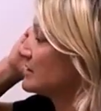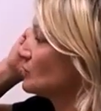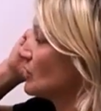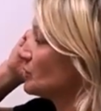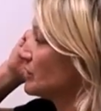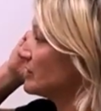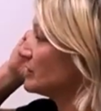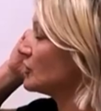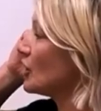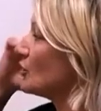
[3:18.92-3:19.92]
when we
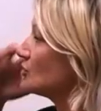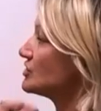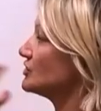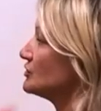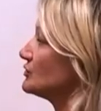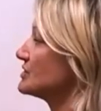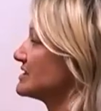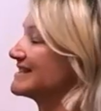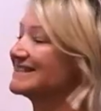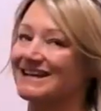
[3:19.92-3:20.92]
go to use
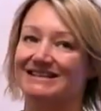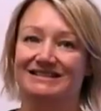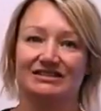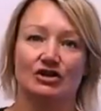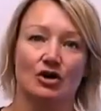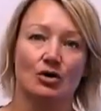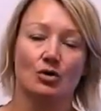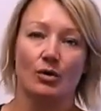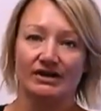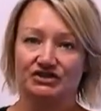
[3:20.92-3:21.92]
the yes no
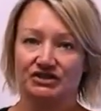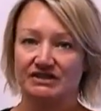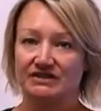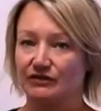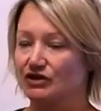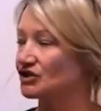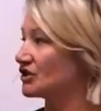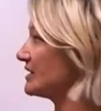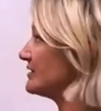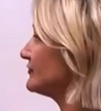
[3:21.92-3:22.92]
questions
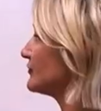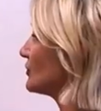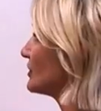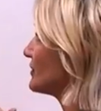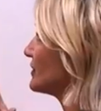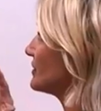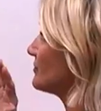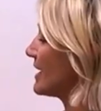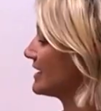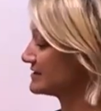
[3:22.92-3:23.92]
version for the
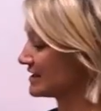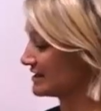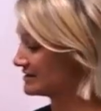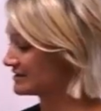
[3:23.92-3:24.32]
past tense